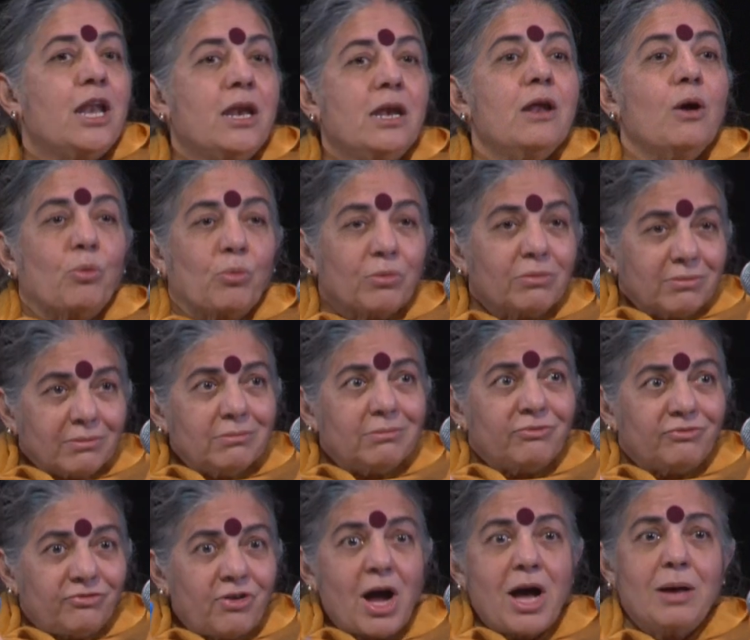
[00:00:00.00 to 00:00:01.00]
Now,
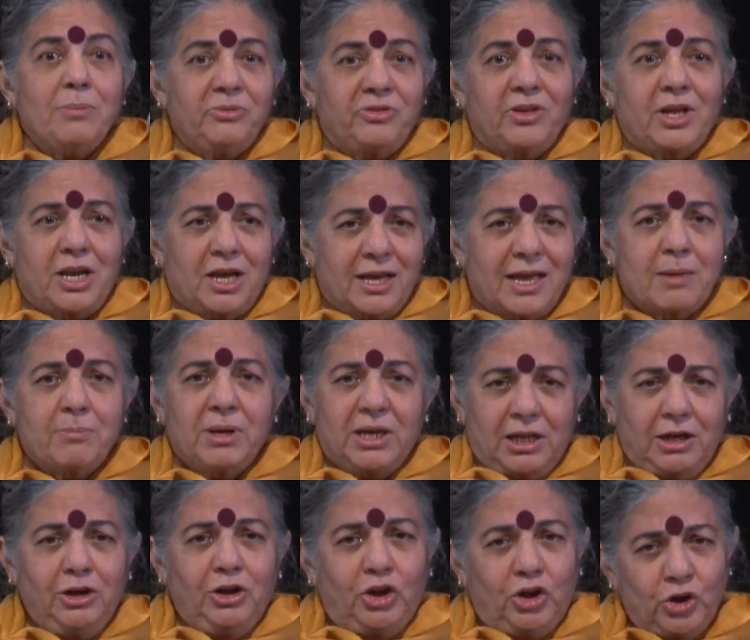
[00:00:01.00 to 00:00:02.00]
farms that are
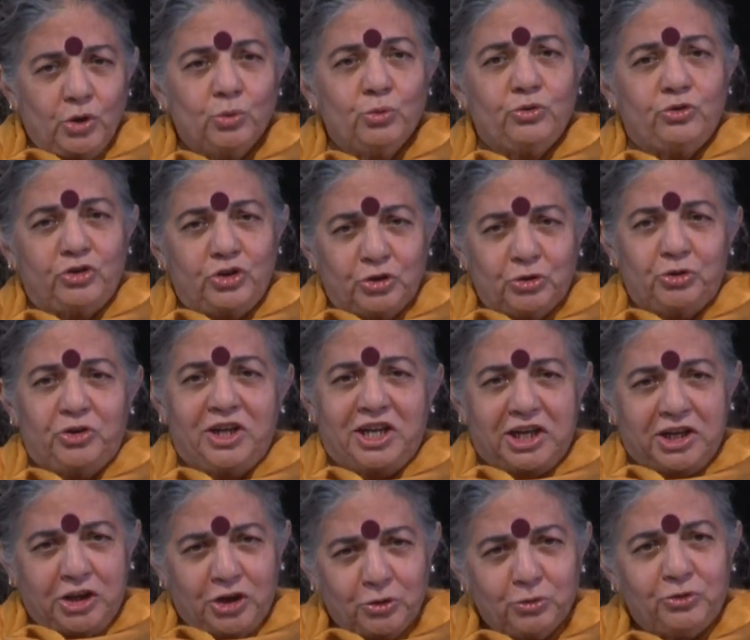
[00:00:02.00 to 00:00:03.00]
chemical use
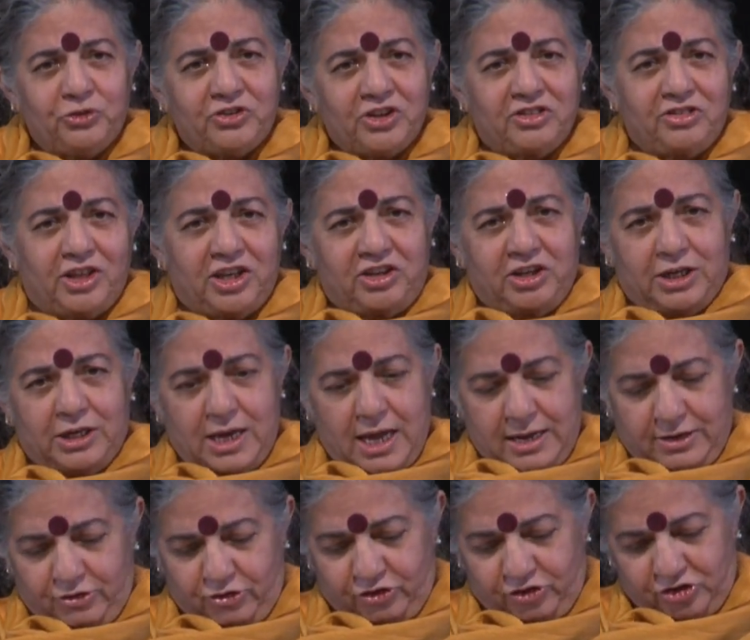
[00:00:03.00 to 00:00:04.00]
urea, use synthetic
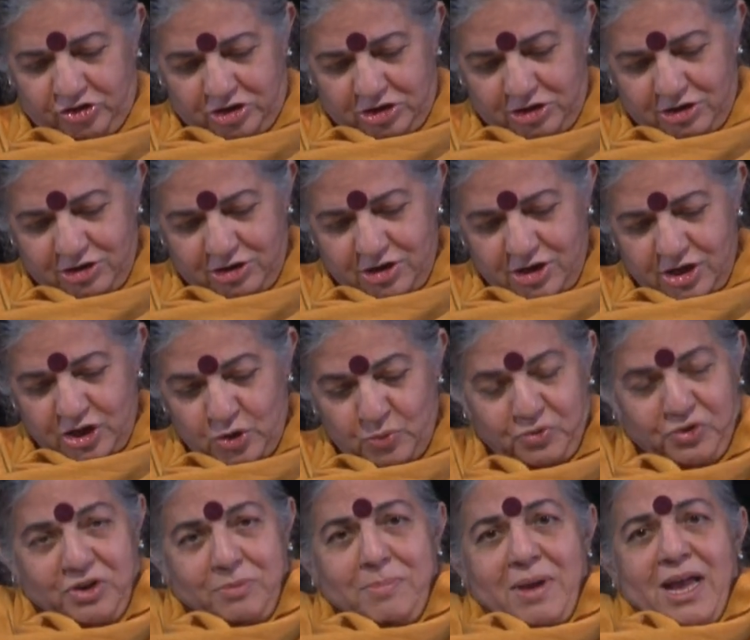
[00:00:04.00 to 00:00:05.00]
nitrogen. You
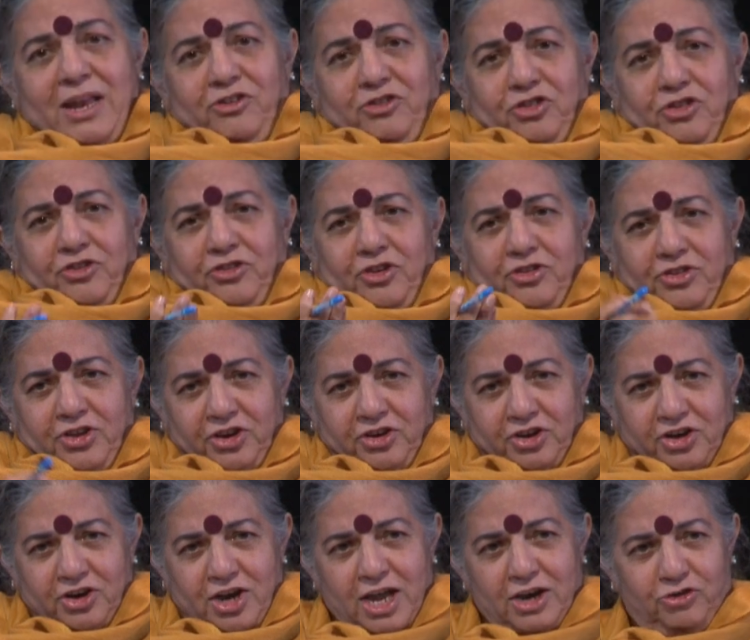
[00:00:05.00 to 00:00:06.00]
would imagine the
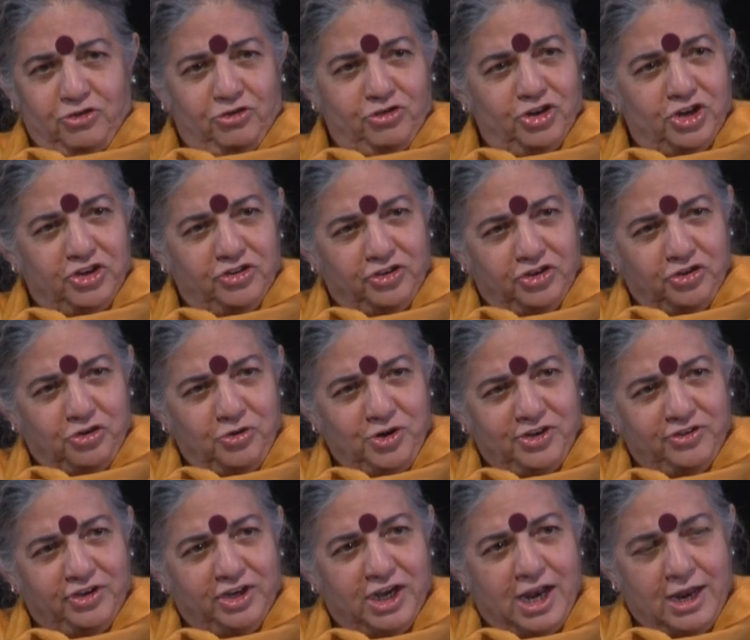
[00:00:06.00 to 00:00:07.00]
synthetic nitrogen is
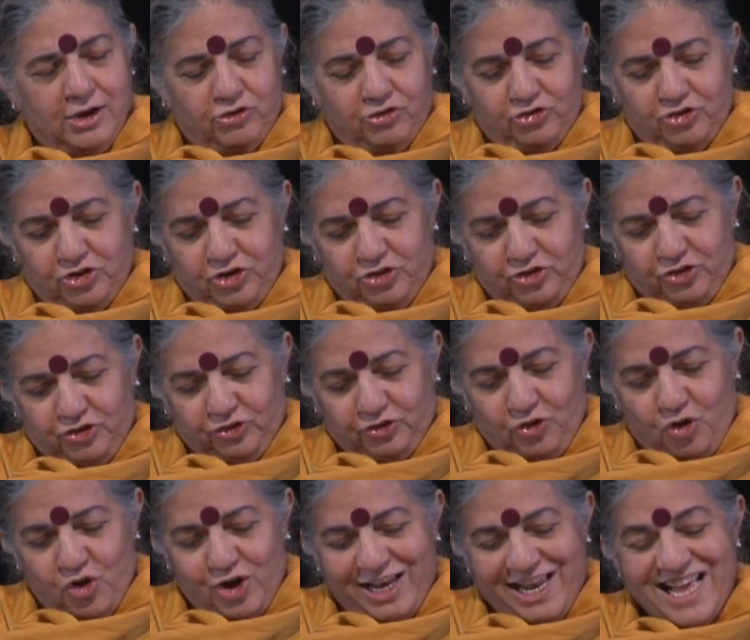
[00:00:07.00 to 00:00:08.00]
increasing nitrogen in the
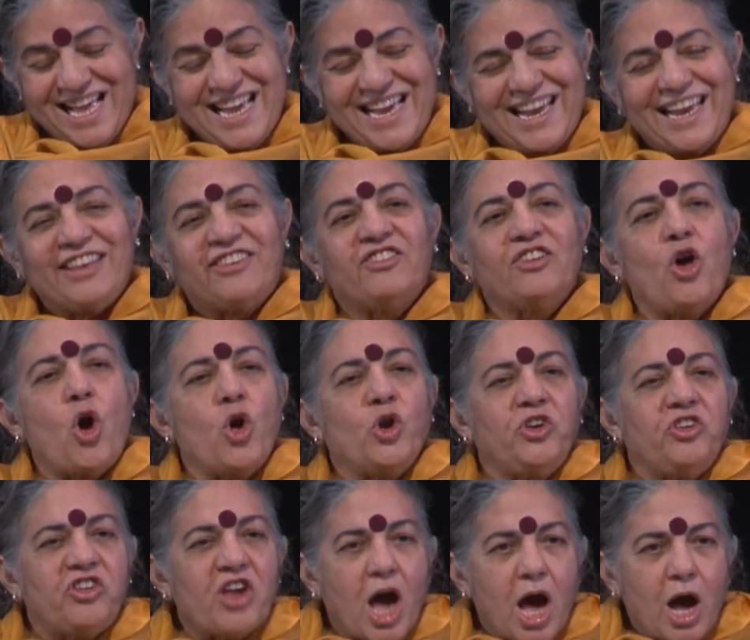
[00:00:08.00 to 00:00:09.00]
soil. It's
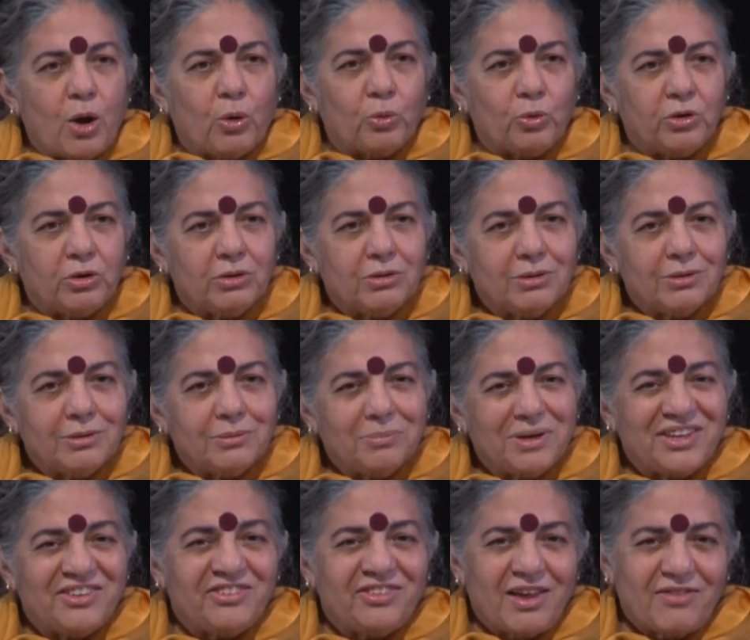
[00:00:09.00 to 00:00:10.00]
gone down
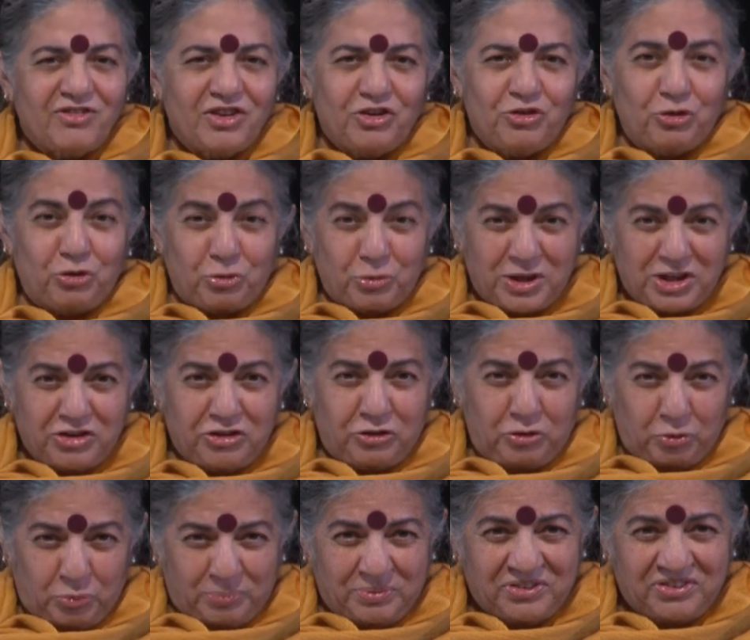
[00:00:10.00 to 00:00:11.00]
by 7% to
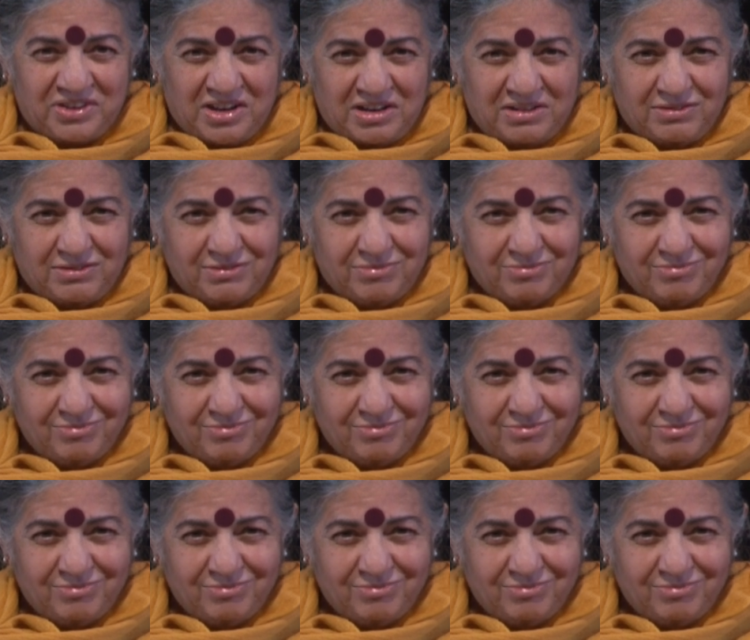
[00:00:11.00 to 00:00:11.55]
22%.